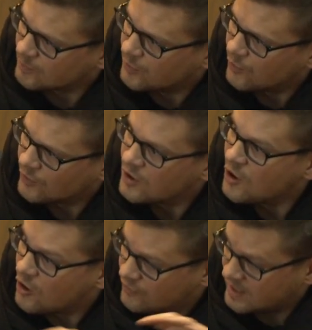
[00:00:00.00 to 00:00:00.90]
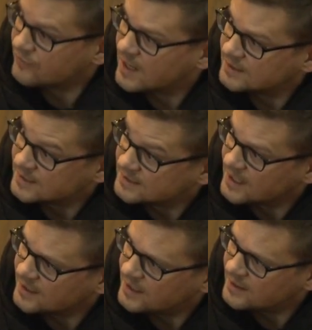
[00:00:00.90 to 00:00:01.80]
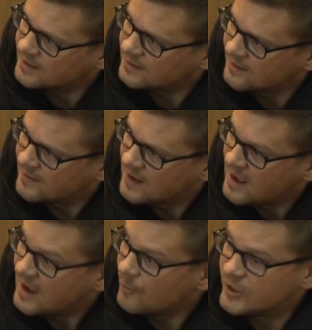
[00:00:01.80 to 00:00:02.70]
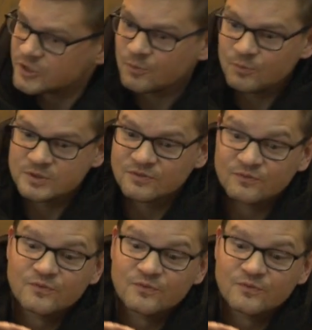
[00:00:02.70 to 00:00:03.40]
report of an Afghan detainee, which was,